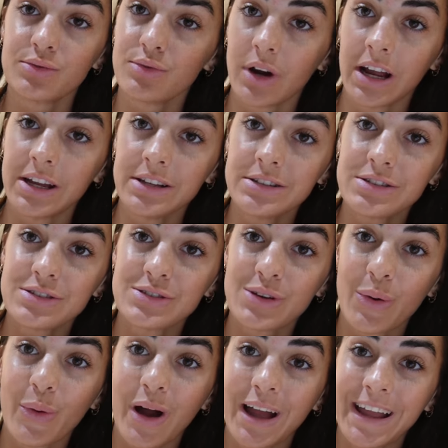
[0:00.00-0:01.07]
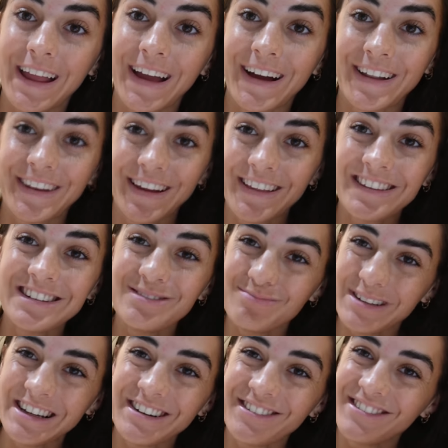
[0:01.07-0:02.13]
rice, so I get another
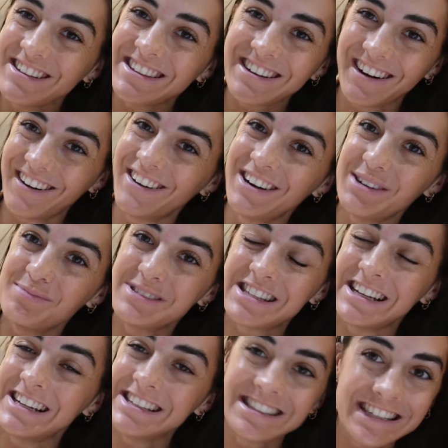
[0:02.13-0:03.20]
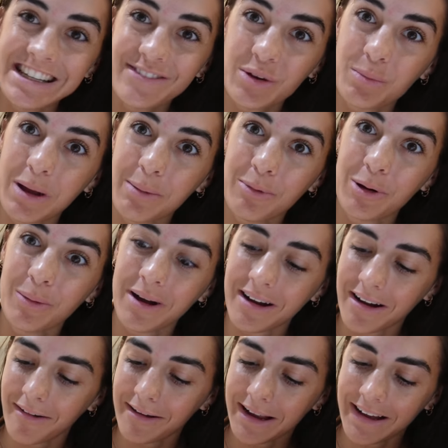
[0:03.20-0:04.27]
meal with carbs that isn't even my
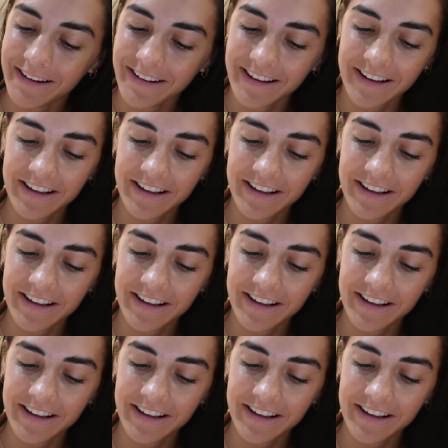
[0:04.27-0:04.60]
pre-workout yet.